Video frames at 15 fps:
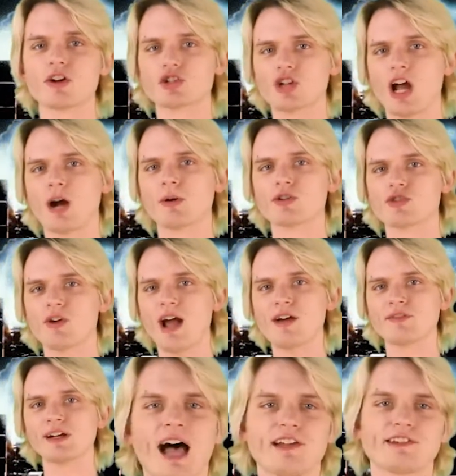rush hour
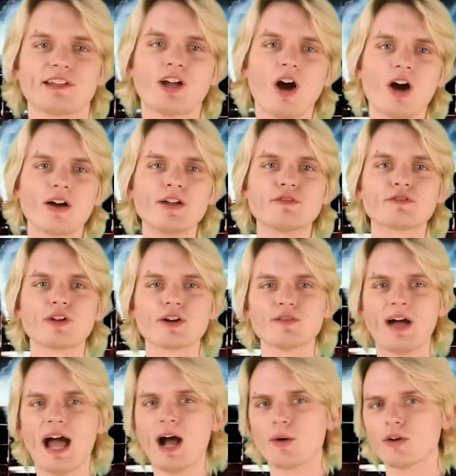traffic. As the car in front
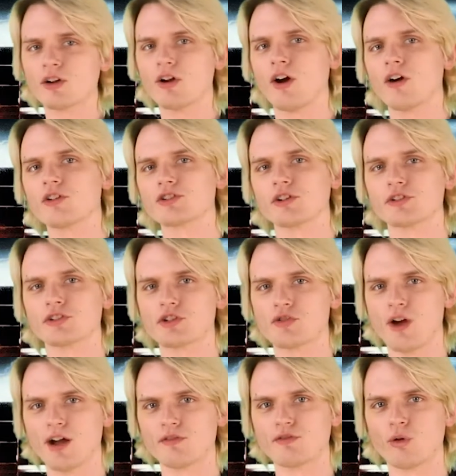of our car starts to
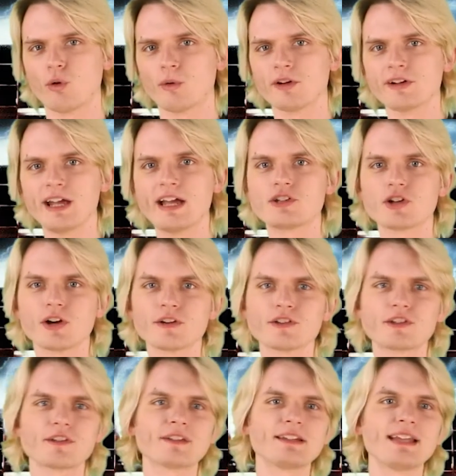drive forward, it
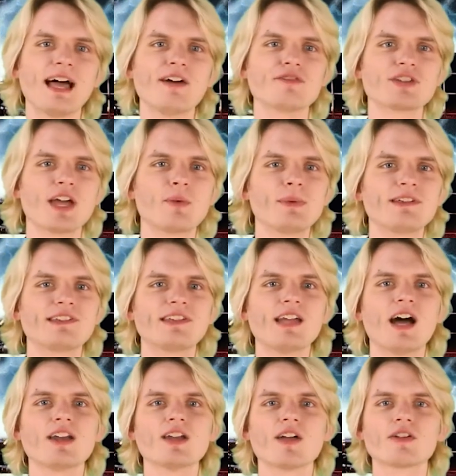turns to the left and we see
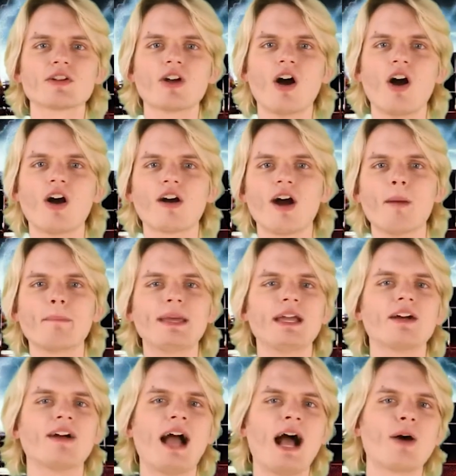another car
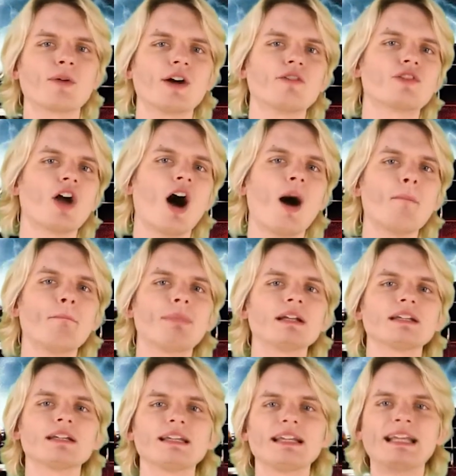appear out of
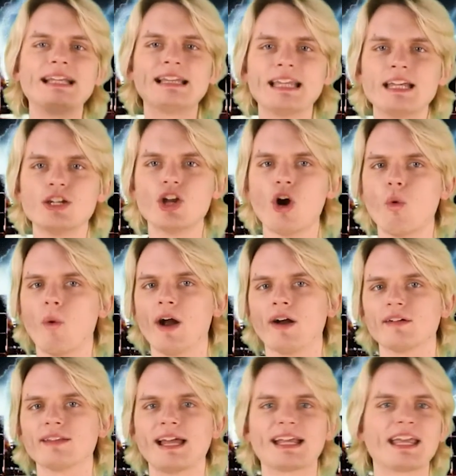completely nowhere,
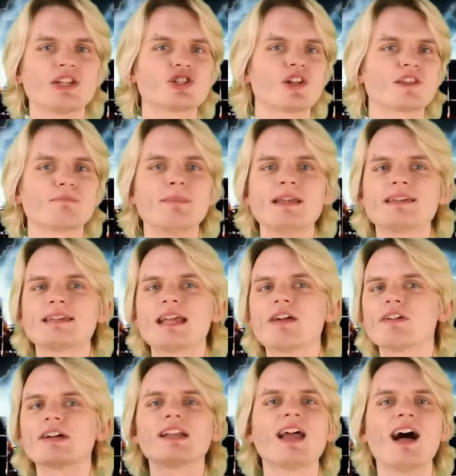like it just
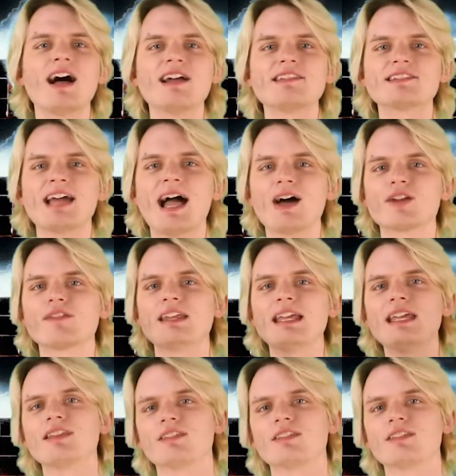materialized out of the